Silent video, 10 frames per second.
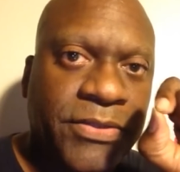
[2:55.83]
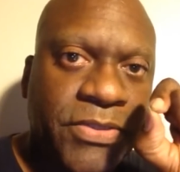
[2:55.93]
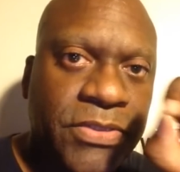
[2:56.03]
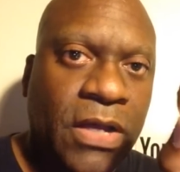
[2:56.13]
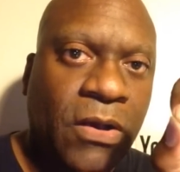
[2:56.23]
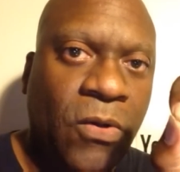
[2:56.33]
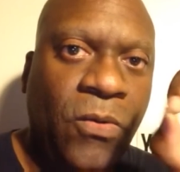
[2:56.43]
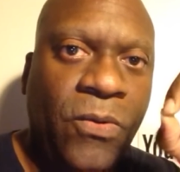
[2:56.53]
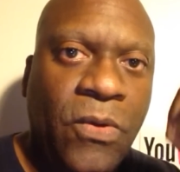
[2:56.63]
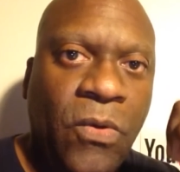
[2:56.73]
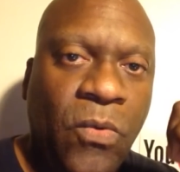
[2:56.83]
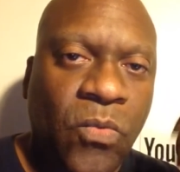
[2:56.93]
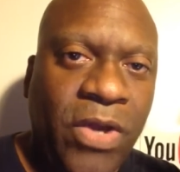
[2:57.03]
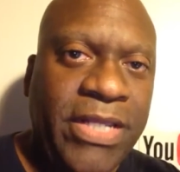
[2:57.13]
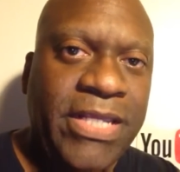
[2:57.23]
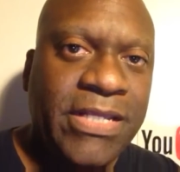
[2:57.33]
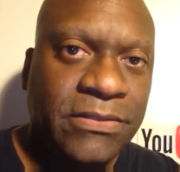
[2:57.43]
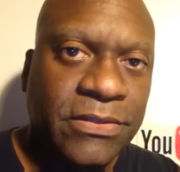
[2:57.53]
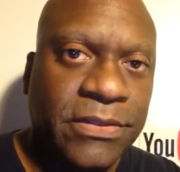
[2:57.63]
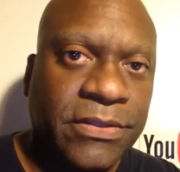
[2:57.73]
to know what he
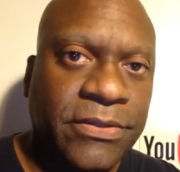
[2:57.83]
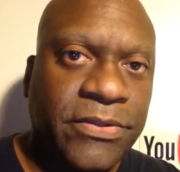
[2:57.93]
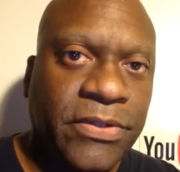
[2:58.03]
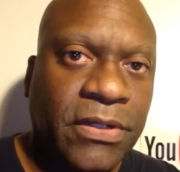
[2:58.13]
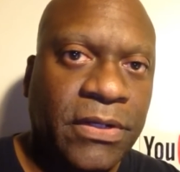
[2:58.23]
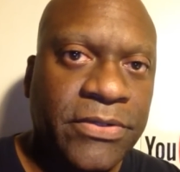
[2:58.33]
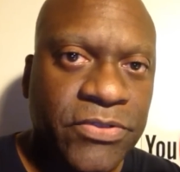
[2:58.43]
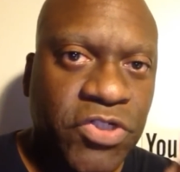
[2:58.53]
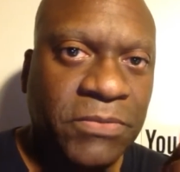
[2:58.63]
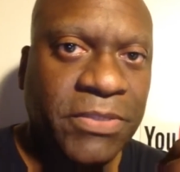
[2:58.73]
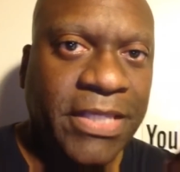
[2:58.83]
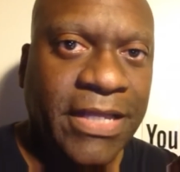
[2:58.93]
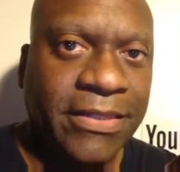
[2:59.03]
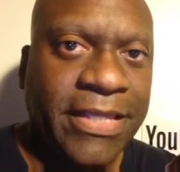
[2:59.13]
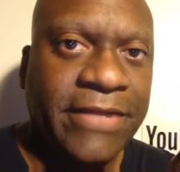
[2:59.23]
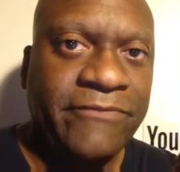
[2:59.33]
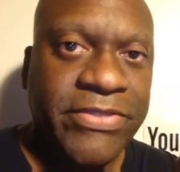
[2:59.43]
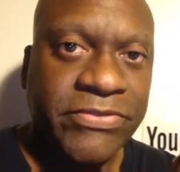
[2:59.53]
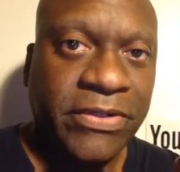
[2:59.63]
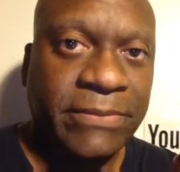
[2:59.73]
learned under Chip Kelly, and if
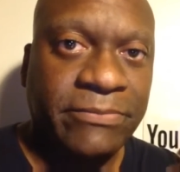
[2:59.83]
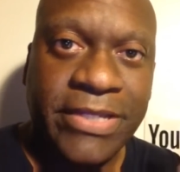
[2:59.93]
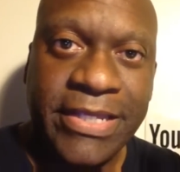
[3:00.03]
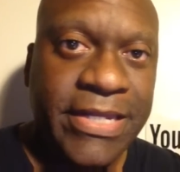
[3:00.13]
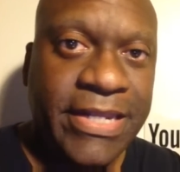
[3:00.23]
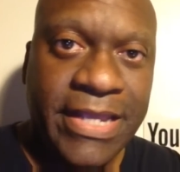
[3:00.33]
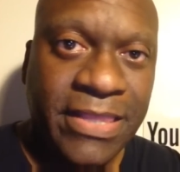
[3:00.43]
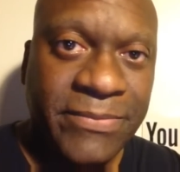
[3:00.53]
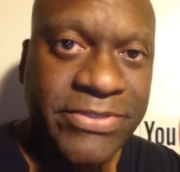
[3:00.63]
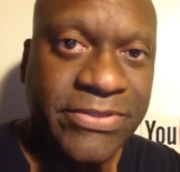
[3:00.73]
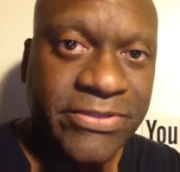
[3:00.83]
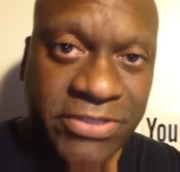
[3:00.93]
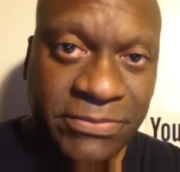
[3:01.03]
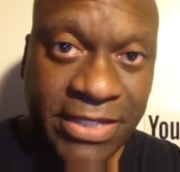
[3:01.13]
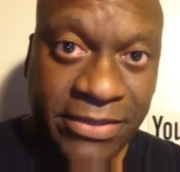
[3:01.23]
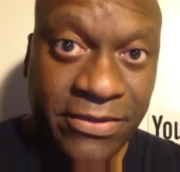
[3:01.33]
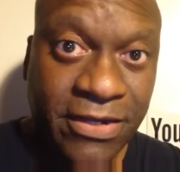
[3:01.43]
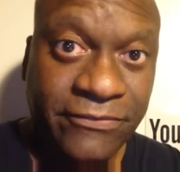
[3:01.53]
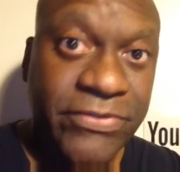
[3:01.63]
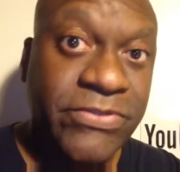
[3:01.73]
he's going to bring any elements of the Chip Kelly
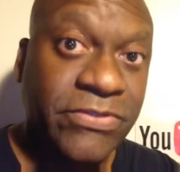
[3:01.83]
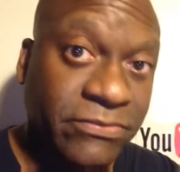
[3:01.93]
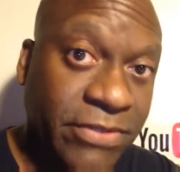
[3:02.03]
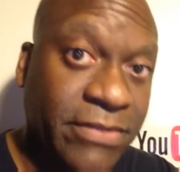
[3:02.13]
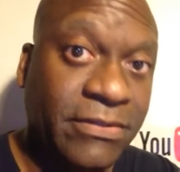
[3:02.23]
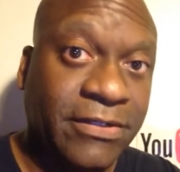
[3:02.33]
offense to the Raider